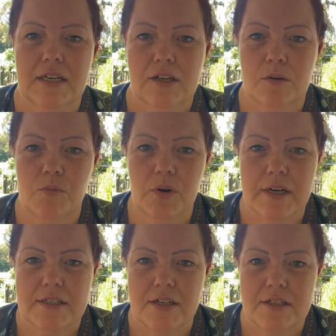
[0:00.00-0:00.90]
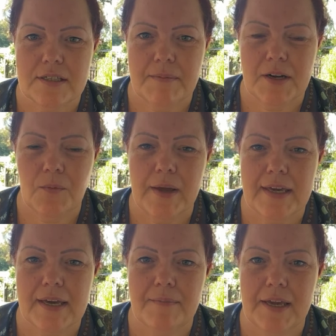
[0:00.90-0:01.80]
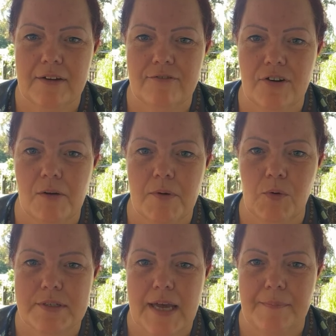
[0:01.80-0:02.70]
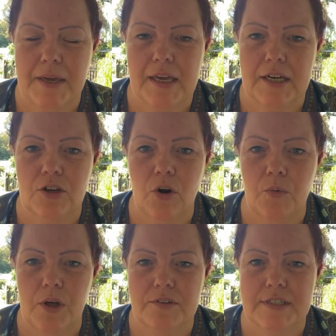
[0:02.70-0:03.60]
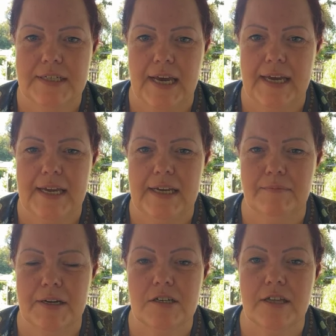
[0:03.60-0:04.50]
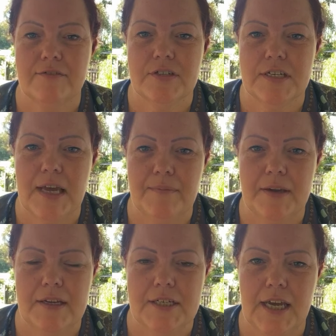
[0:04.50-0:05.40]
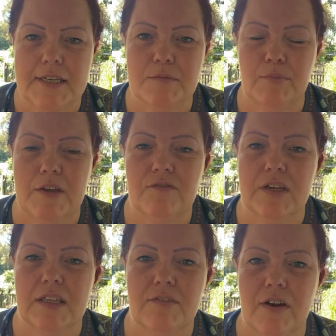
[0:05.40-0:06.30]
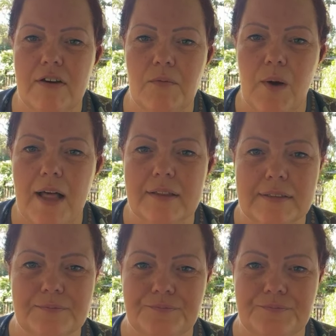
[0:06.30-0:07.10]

Good morning. So just let me know where you're coming in from and what's happening in your world today. Much love to Debbie. She hasn't been feeling very well.